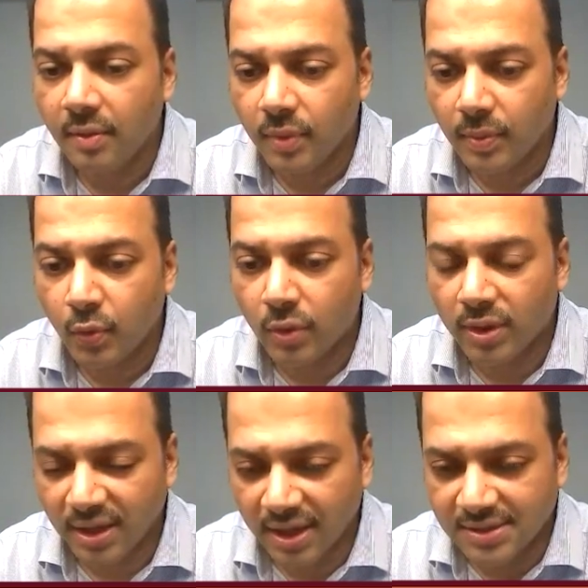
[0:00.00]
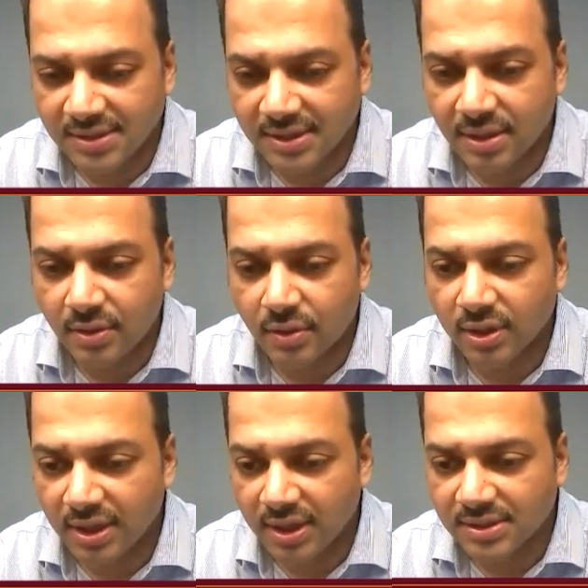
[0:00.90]
when we look at the next year or
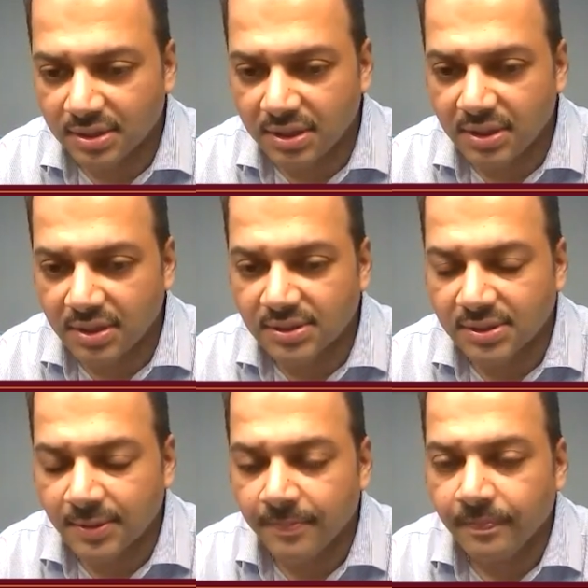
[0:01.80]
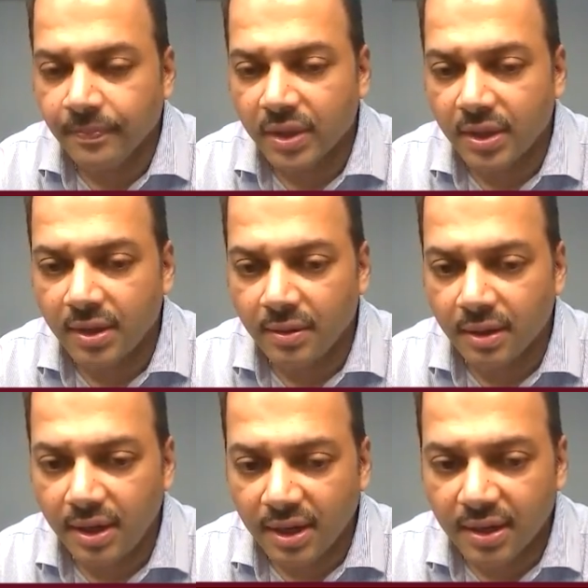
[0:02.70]
the next 3 years,
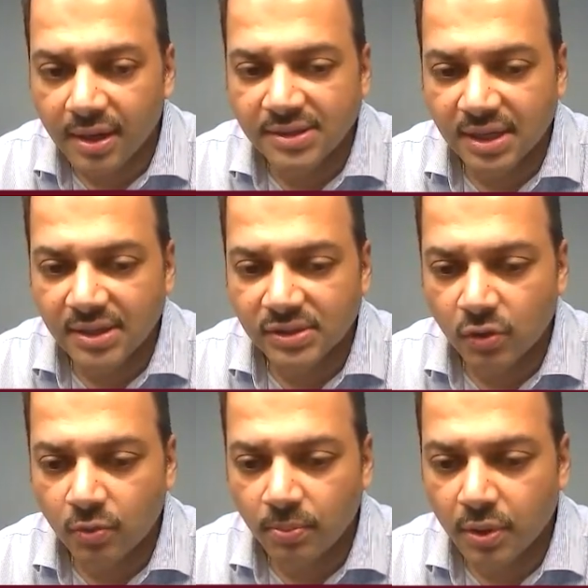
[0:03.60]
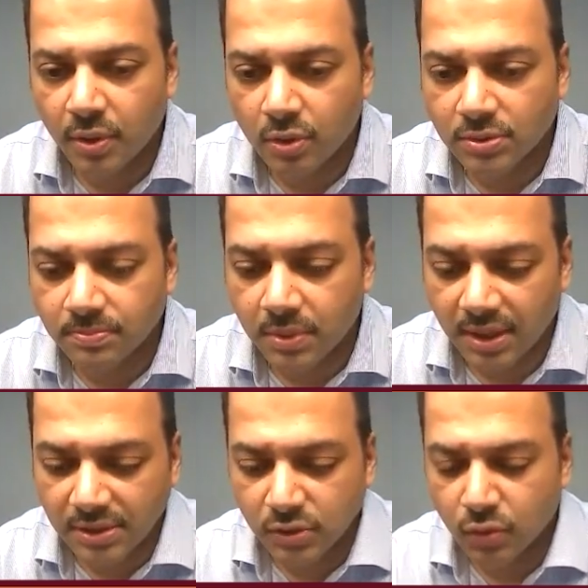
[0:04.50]
then India really stands out because,
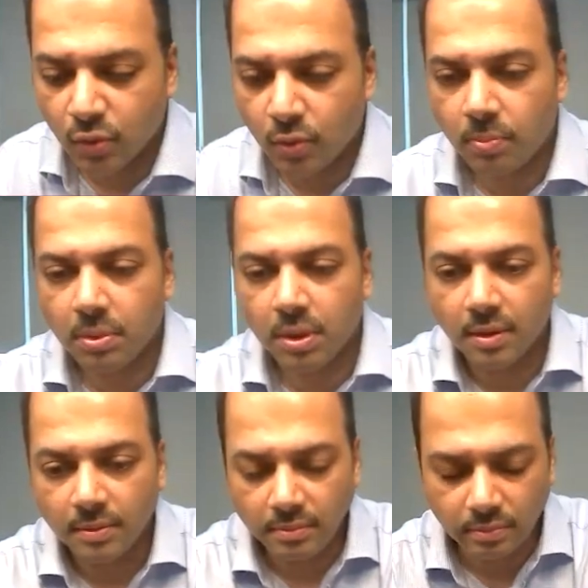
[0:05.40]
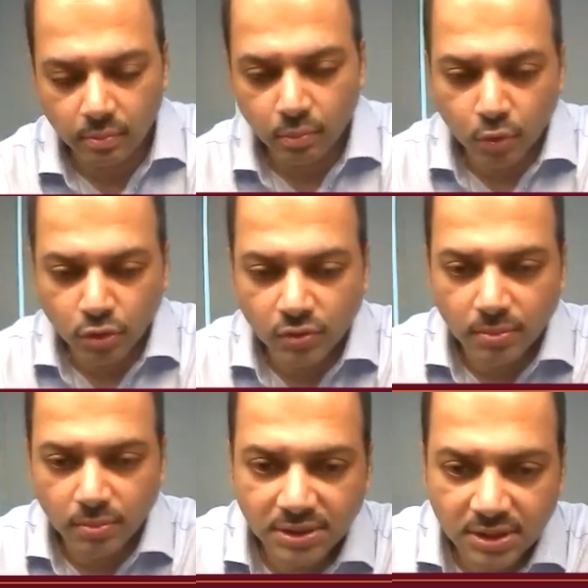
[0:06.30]
as you know, most of
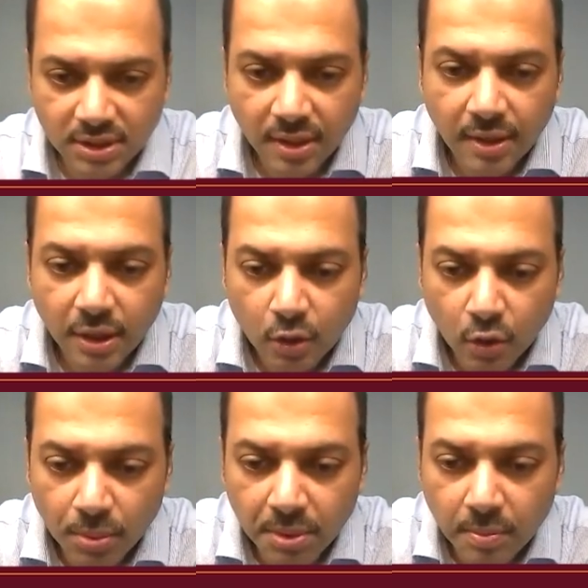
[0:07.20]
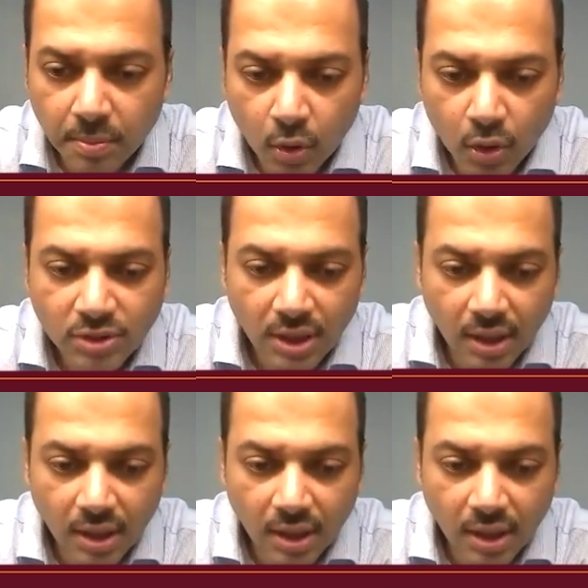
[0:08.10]
the major economic blocks